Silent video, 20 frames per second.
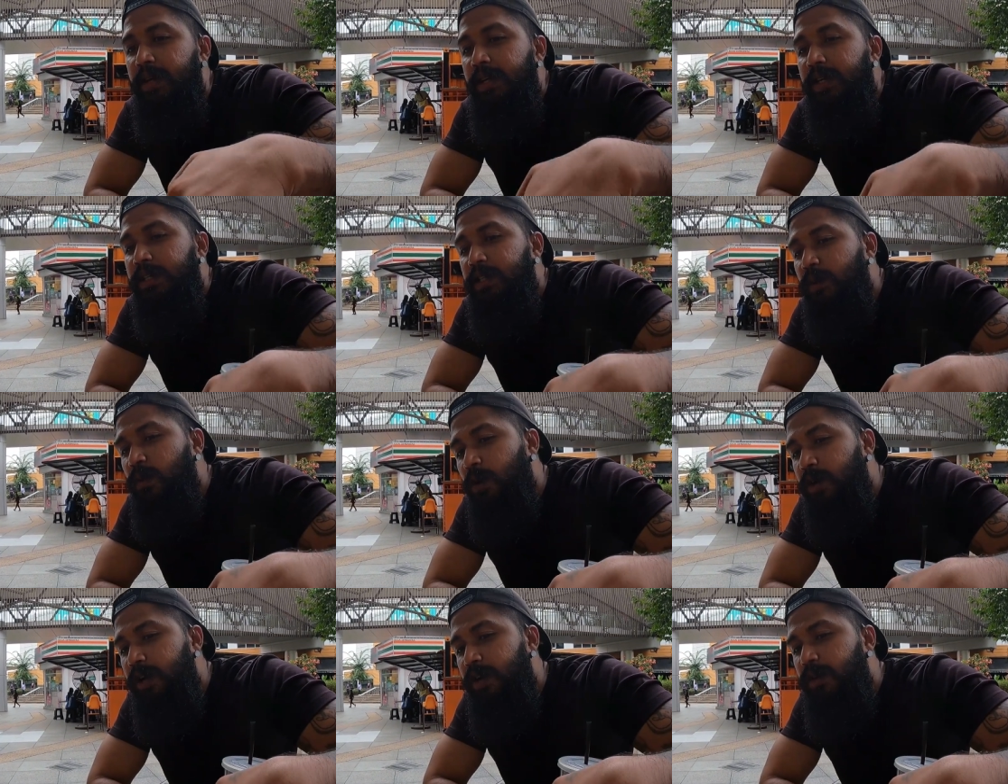So
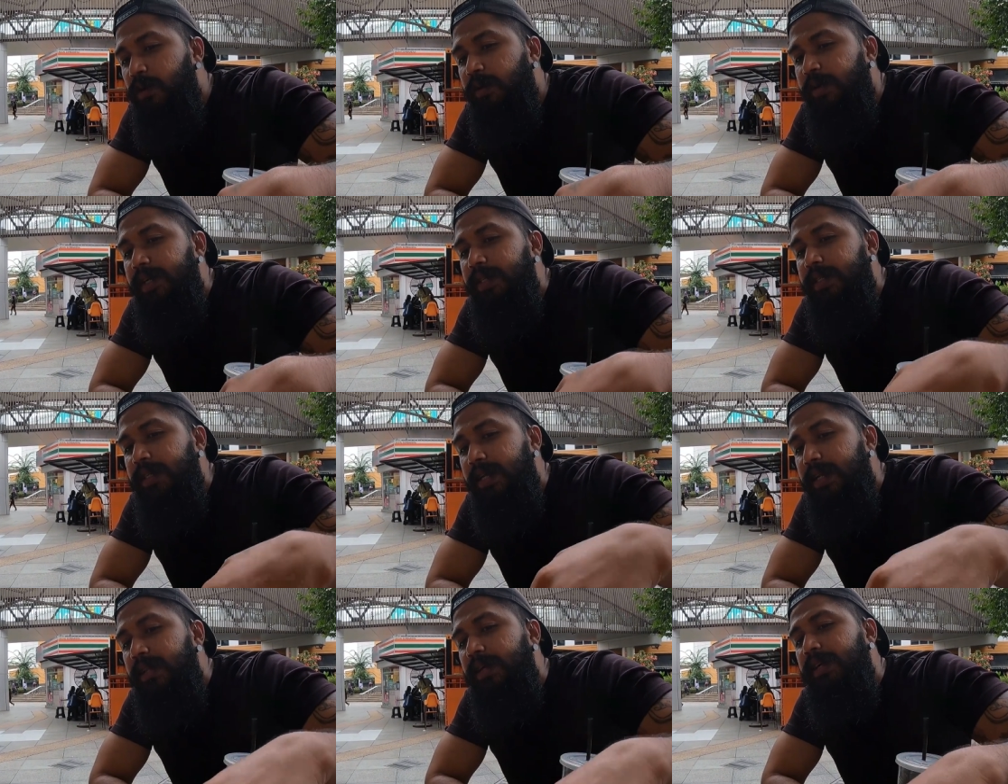what you do is
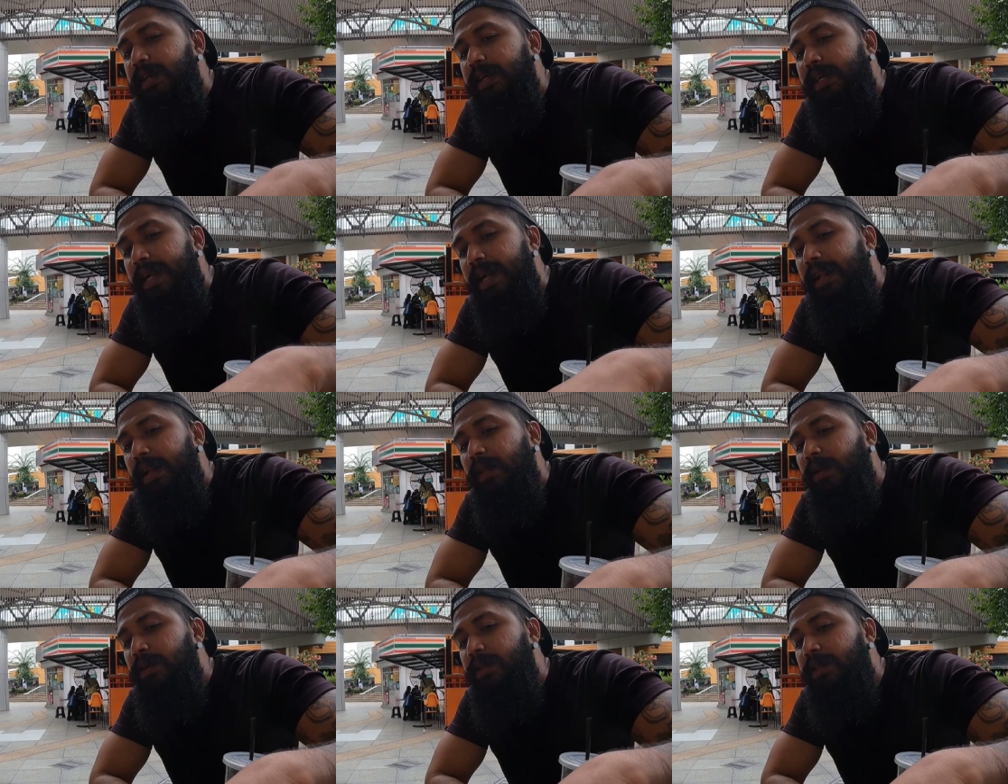either eat
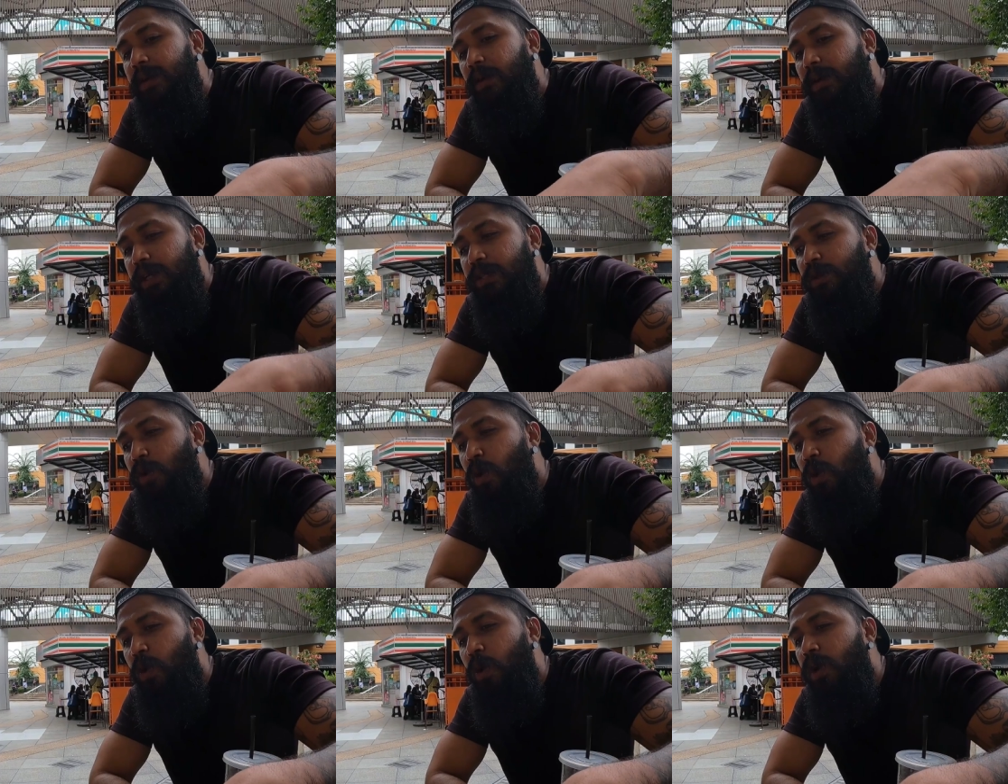the thosai on its
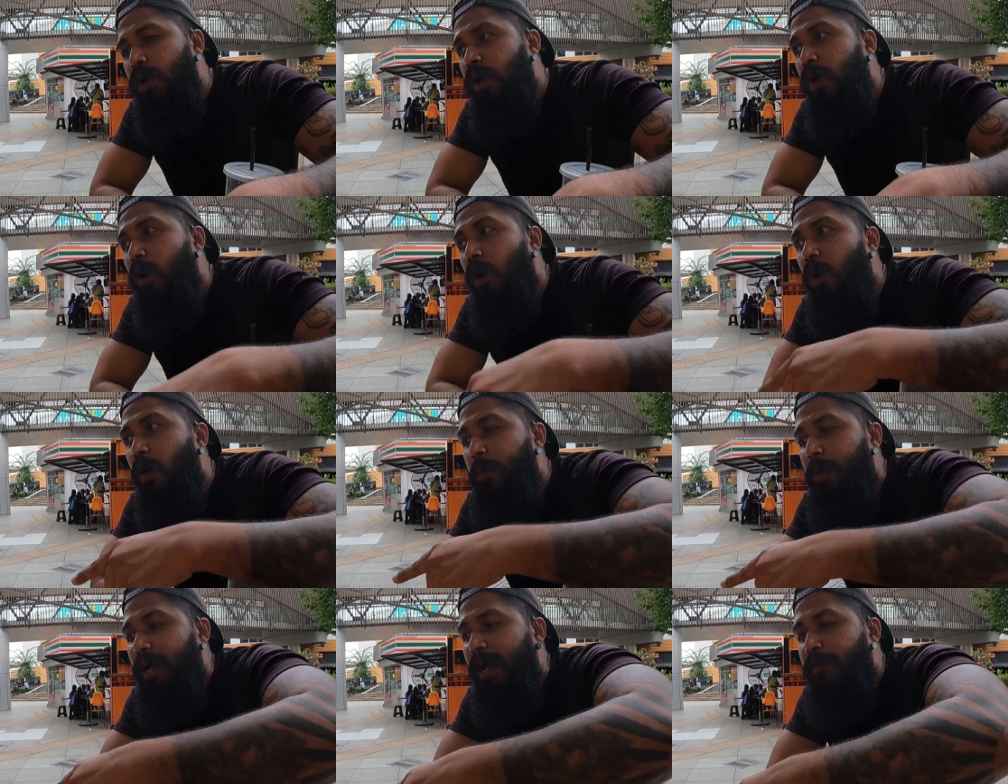own,
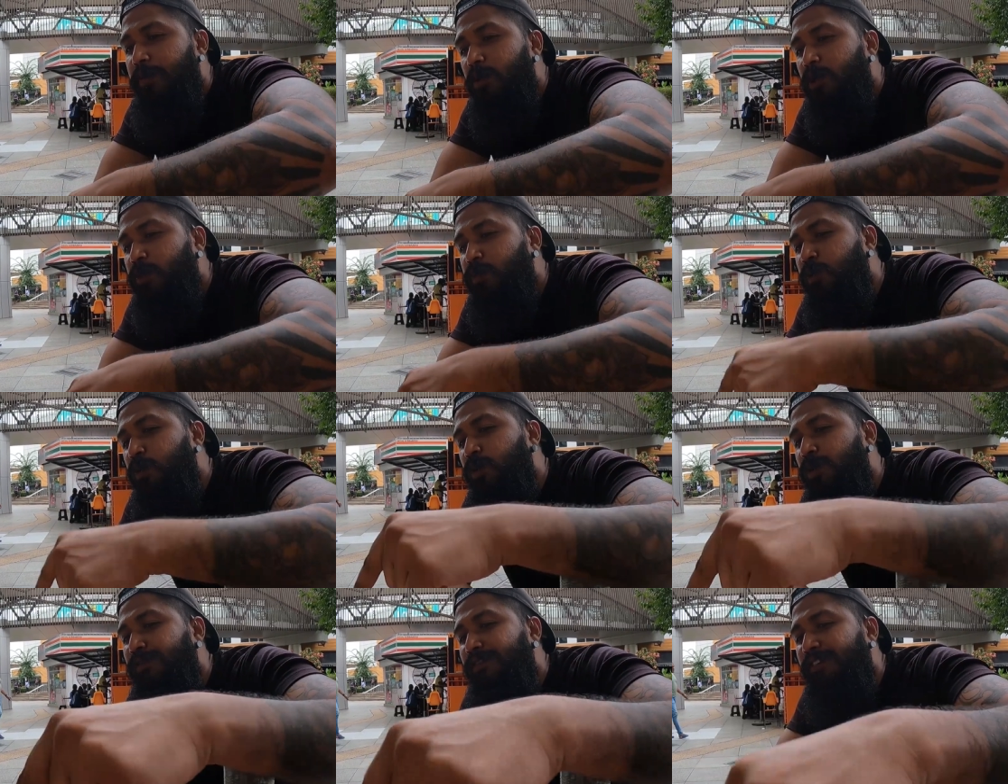or pick up your spoon,